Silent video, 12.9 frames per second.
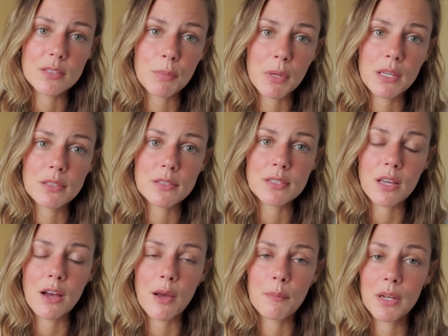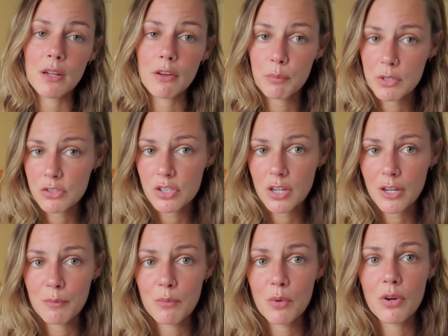space, and I'll be
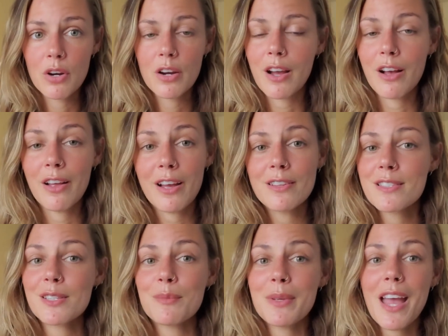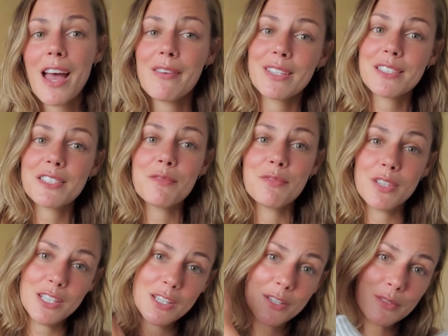sharing more. I'll also be having some
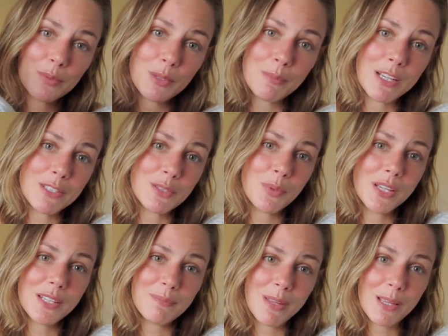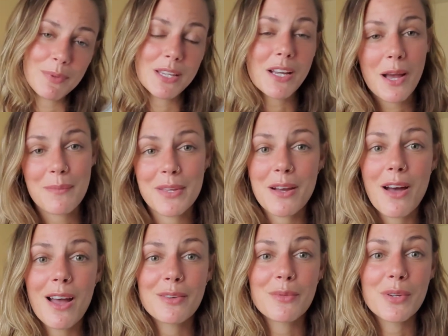videos where my twin may be coming
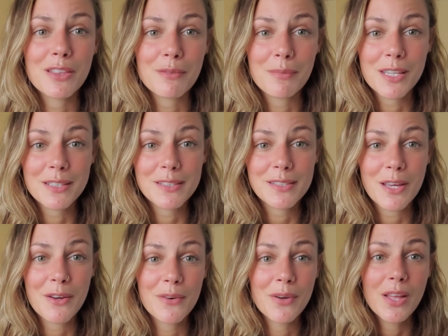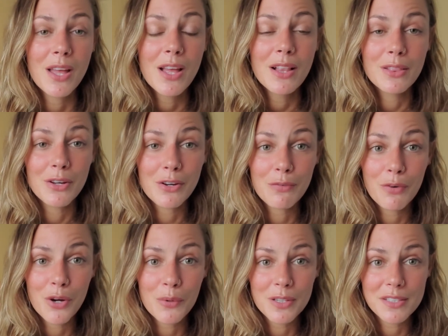on with me, so look
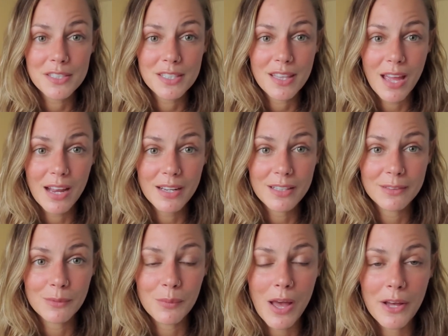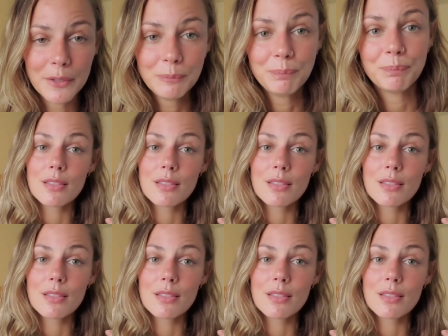forward to that as well.